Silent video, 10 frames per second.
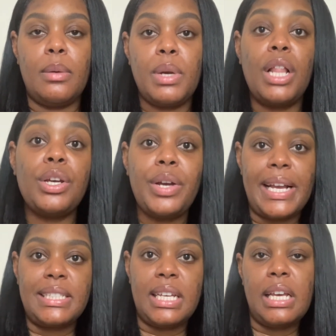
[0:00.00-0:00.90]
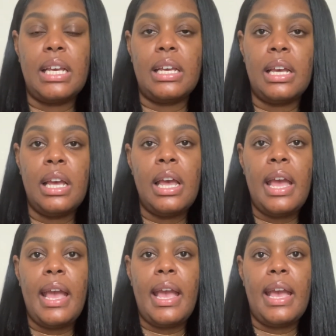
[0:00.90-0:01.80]
color correcting
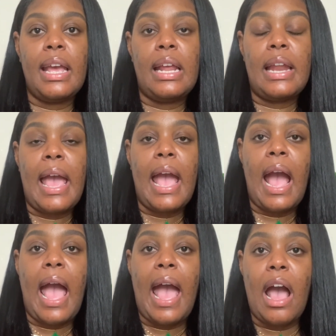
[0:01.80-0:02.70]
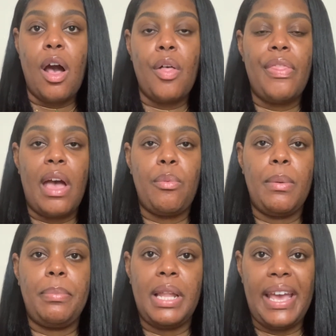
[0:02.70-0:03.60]
and how that
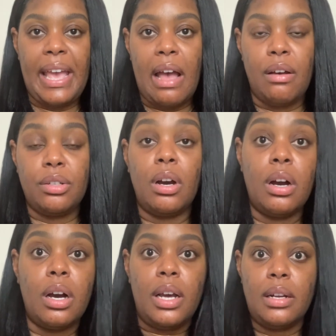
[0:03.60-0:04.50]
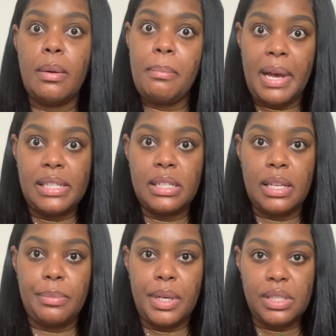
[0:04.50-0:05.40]
would play out on my
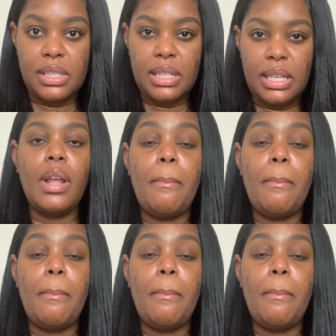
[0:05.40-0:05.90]
skin personally.